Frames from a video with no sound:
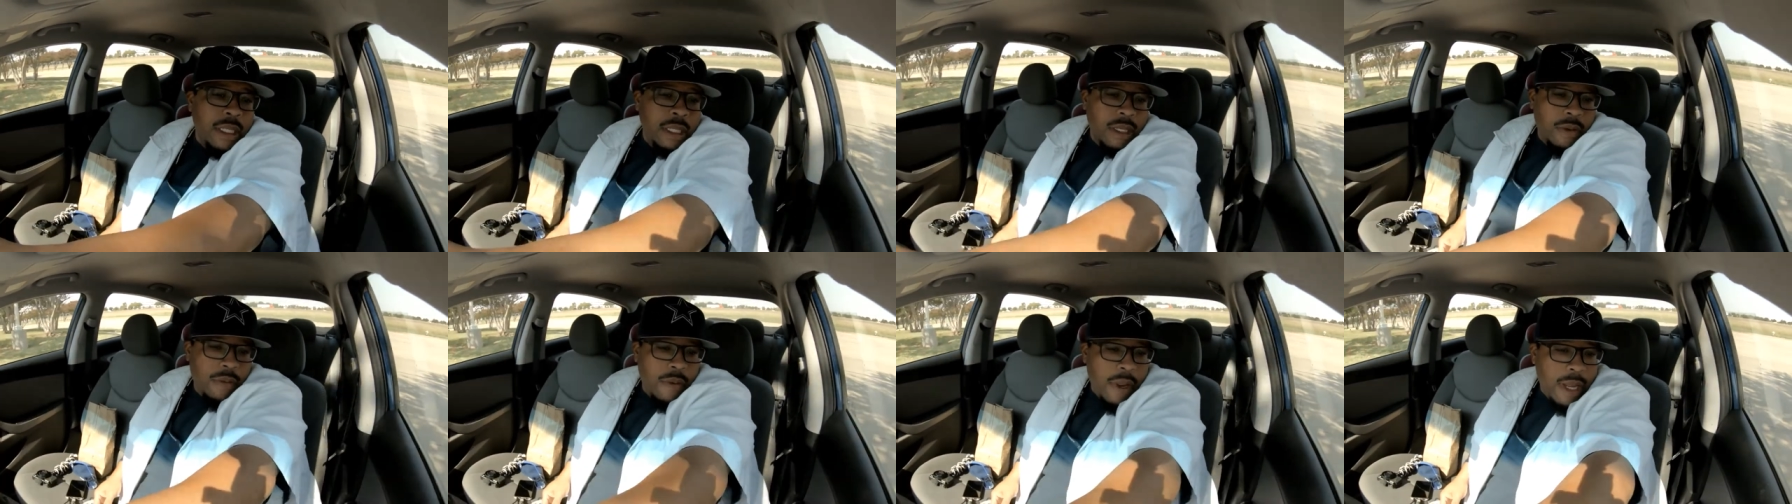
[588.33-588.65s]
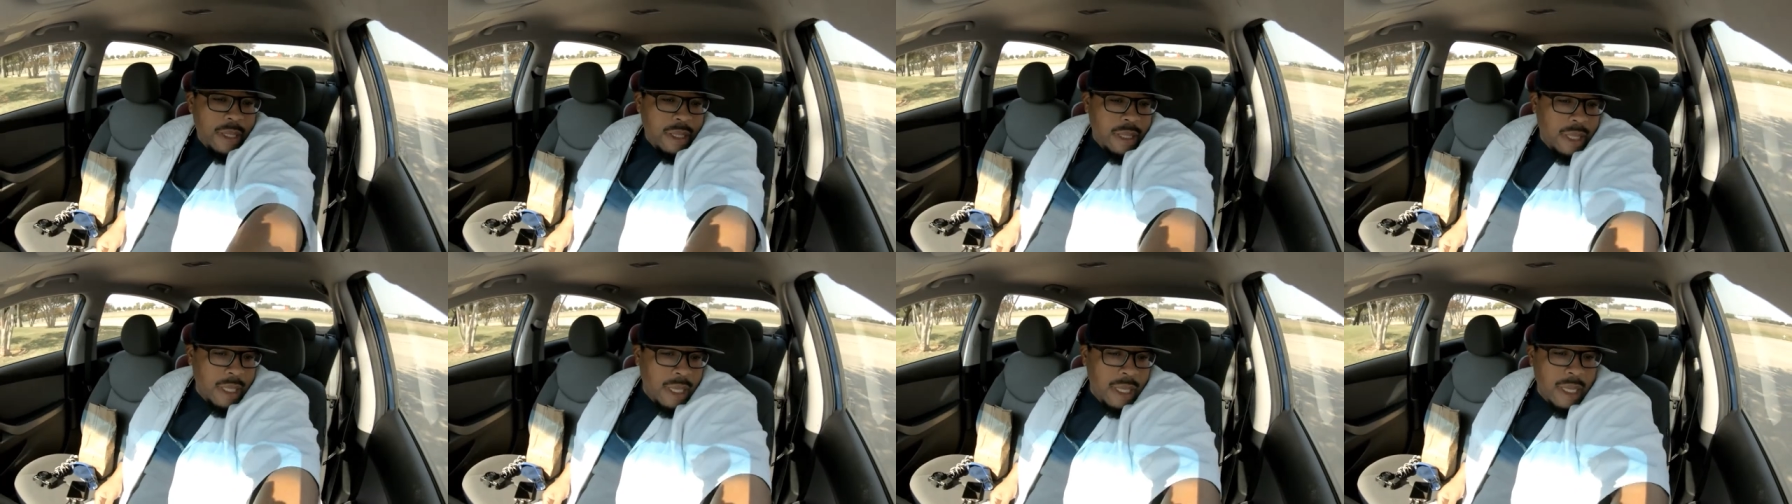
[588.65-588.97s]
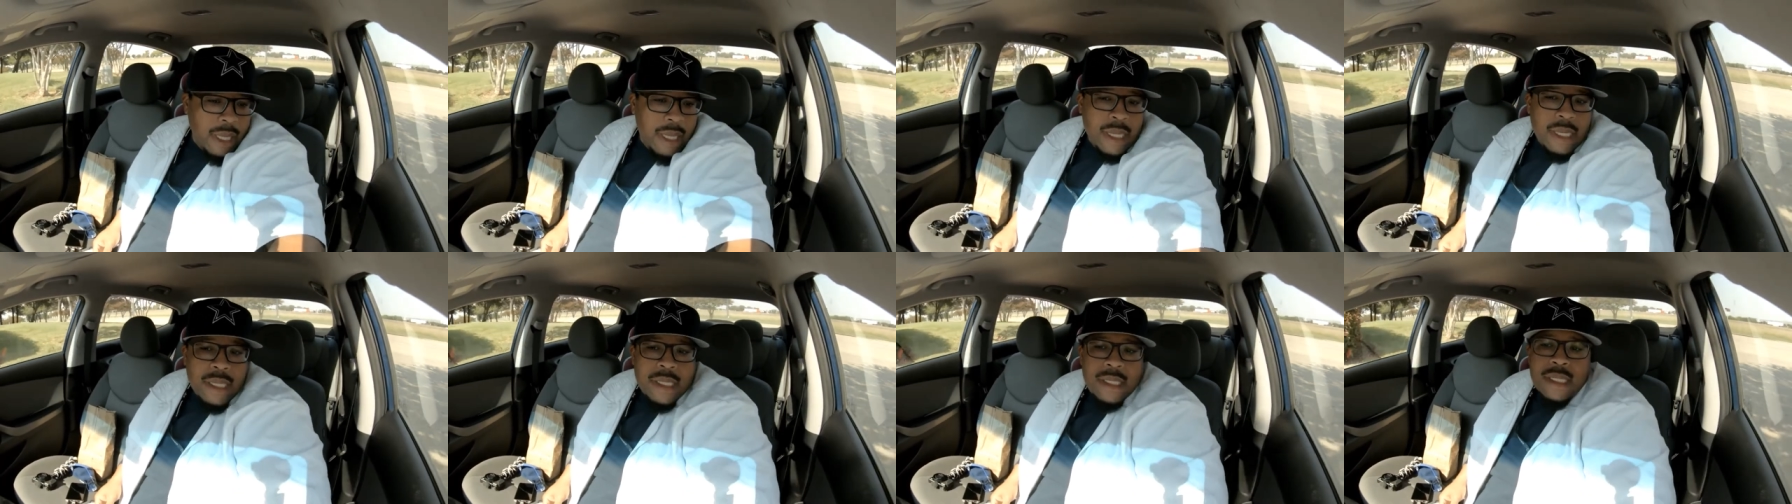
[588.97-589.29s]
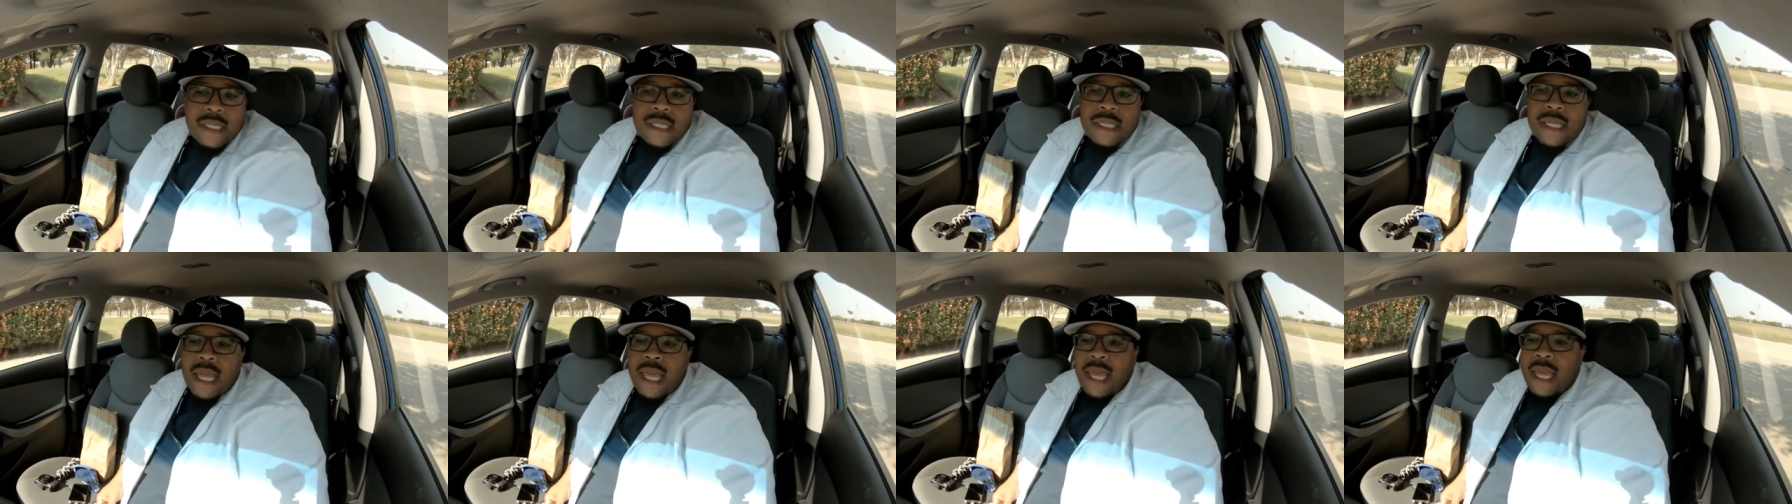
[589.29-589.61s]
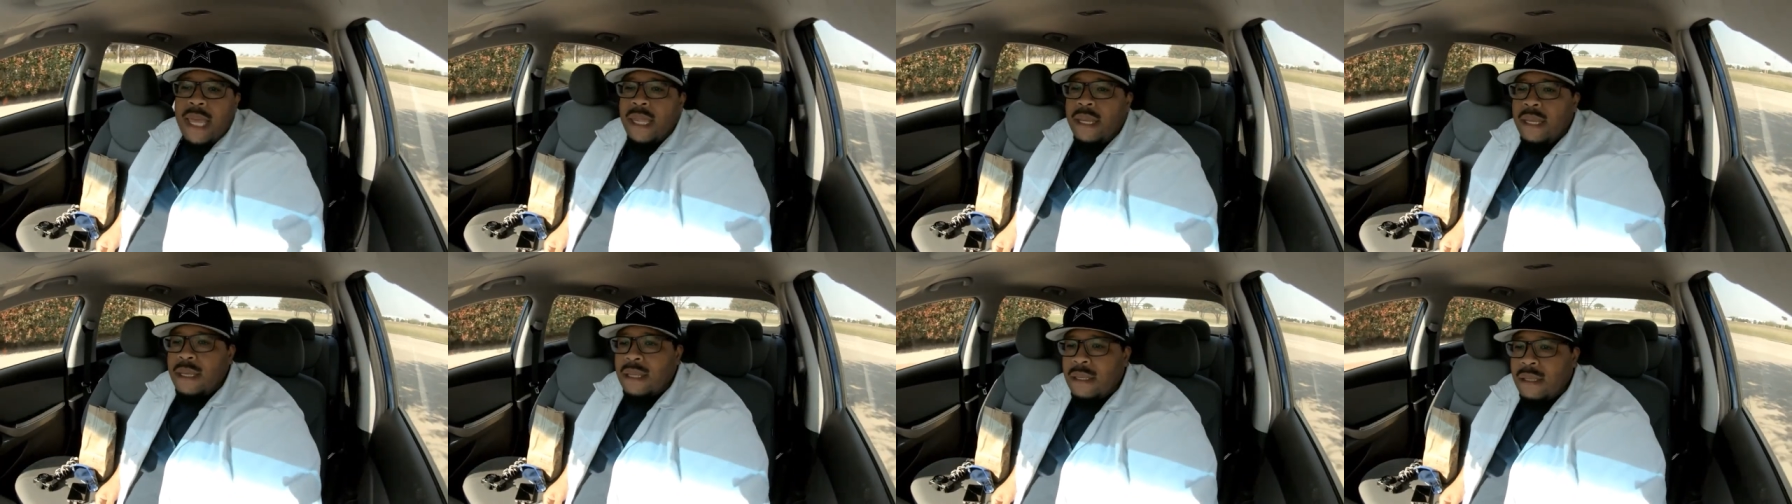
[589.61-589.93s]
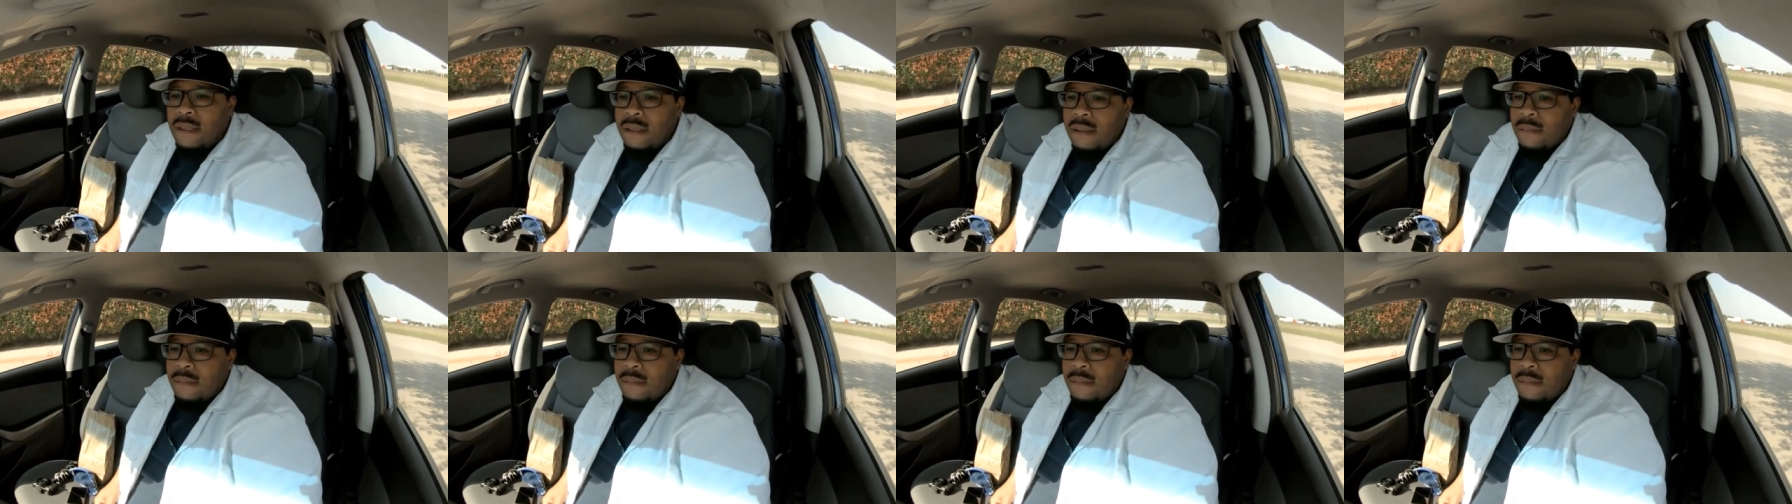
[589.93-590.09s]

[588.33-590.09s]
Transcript: the great thing is that